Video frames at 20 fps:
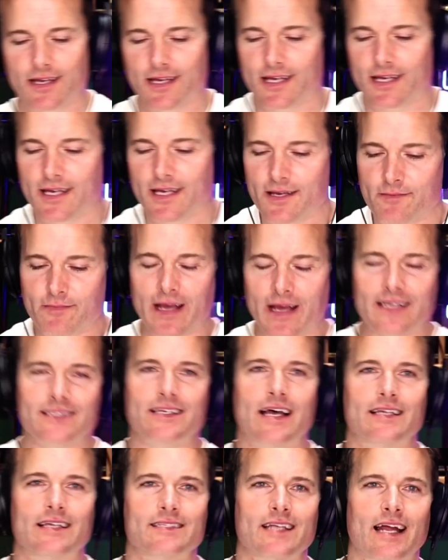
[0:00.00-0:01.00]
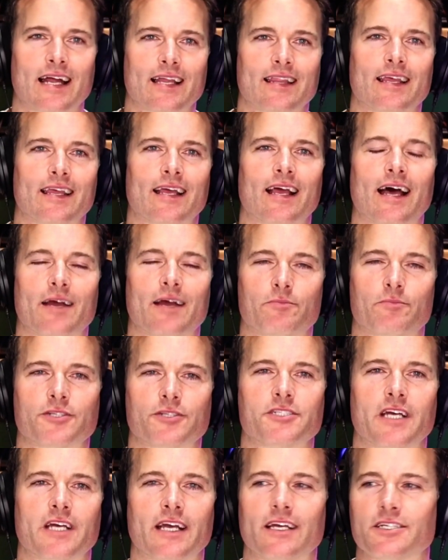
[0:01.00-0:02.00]
makes sense. And I think I
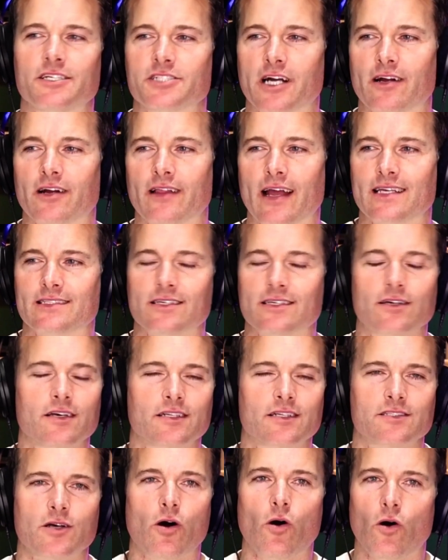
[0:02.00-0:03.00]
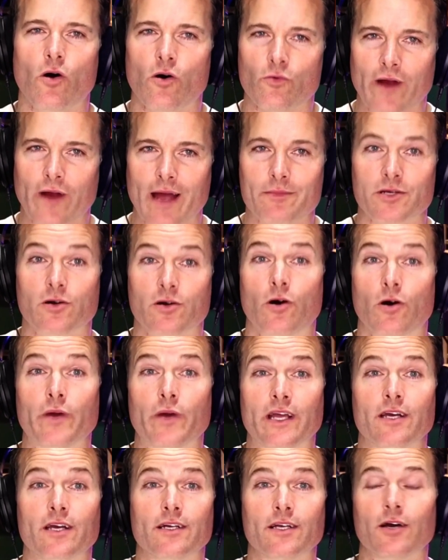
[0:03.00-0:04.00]
appreciate you sharing that because it's a whole rabbit hole we
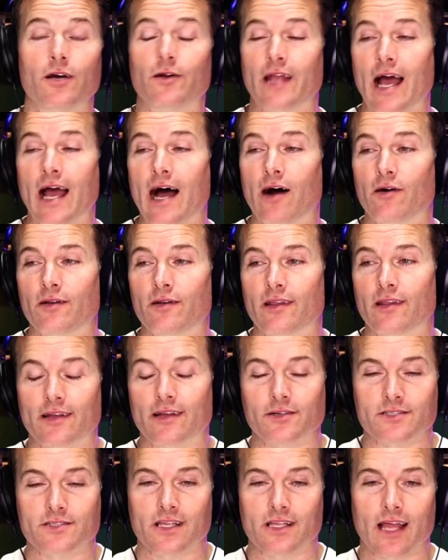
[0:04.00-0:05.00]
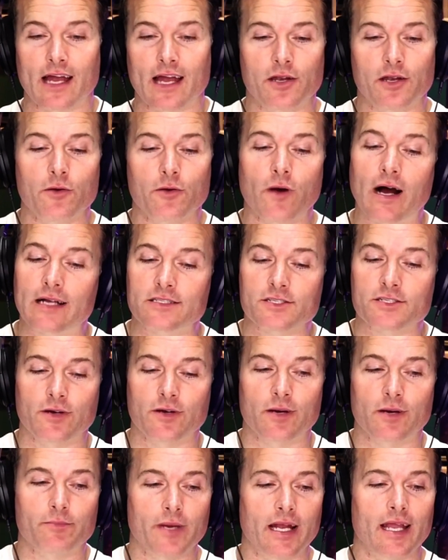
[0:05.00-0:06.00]
could go down and there's a lot of nuance to
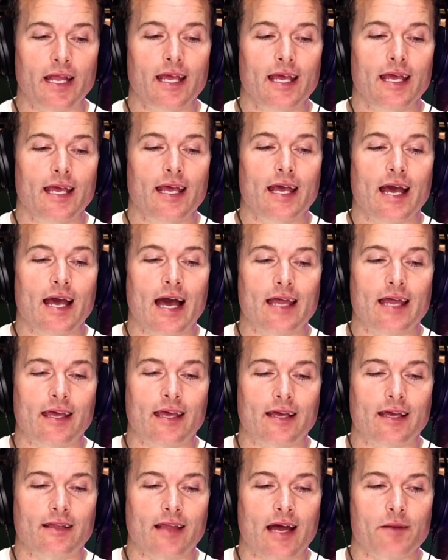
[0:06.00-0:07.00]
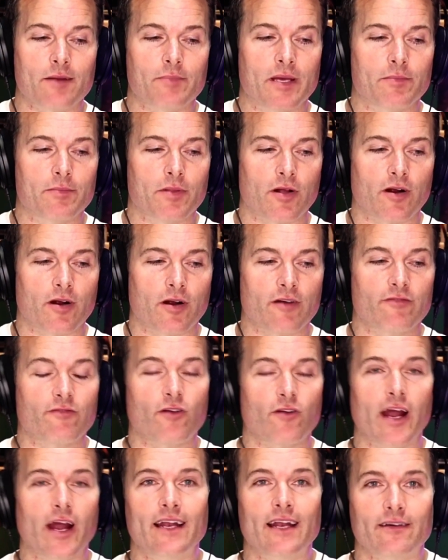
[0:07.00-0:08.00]
it. But I think a lot of people are
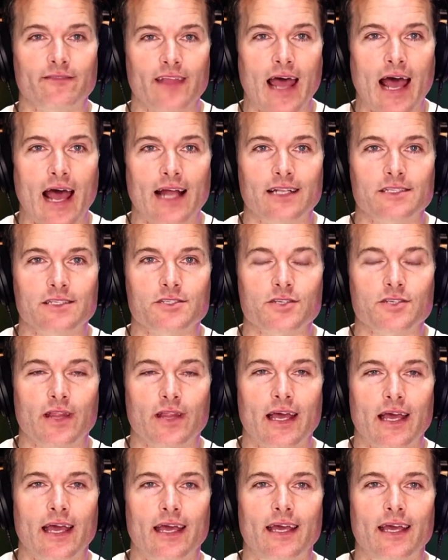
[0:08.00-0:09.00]
afraid of that. And so they